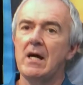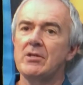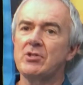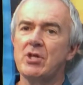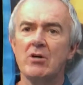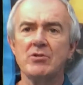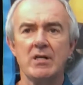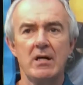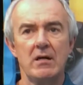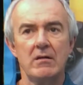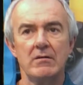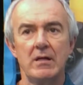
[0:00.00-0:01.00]
chose
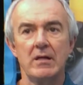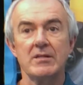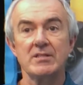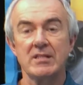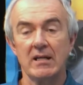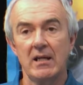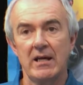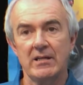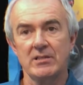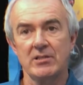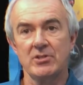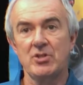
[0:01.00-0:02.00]
our
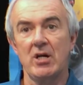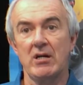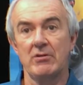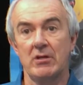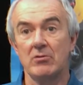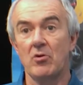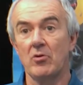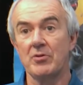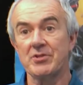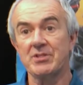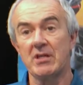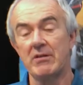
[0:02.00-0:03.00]
single-axis gyro called
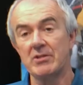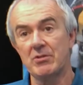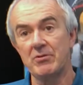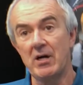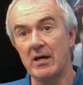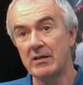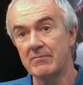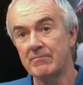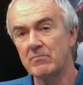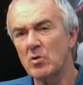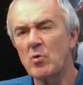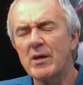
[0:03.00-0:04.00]
the
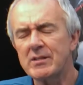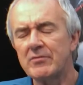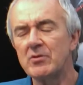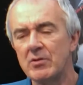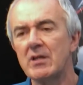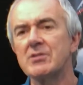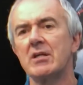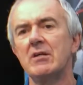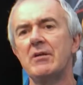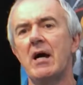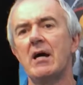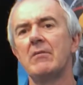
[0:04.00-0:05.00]
CRS-09 quite a few years
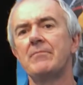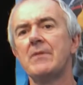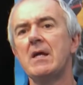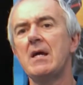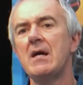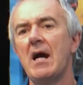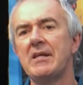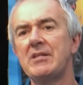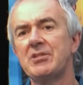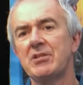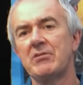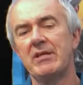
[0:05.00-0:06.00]
ago now, and
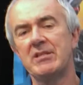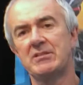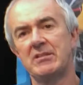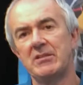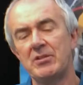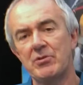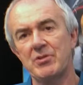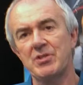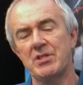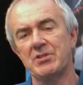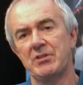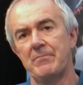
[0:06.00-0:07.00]
integrated it into a
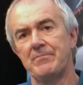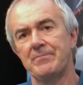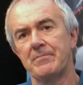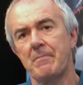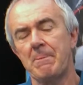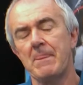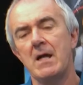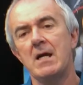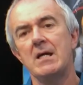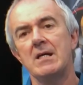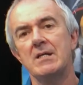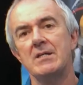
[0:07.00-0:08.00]
system.
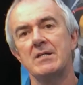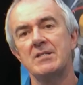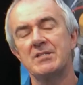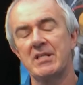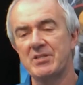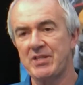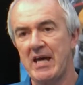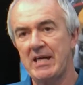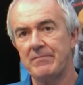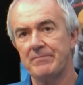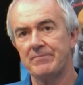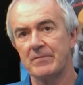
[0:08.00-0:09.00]
Since
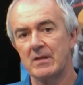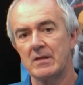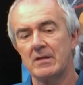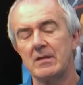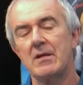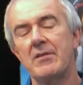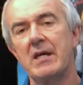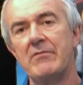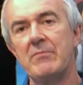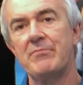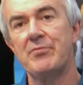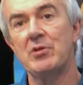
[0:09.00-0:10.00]
then, they've
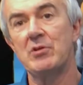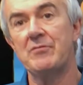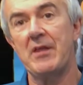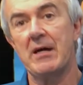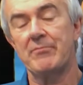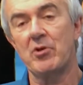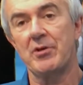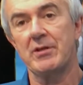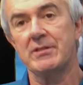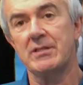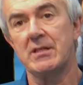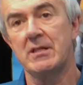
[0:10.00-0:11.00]
improved that
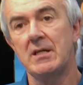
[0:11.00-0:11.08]
product.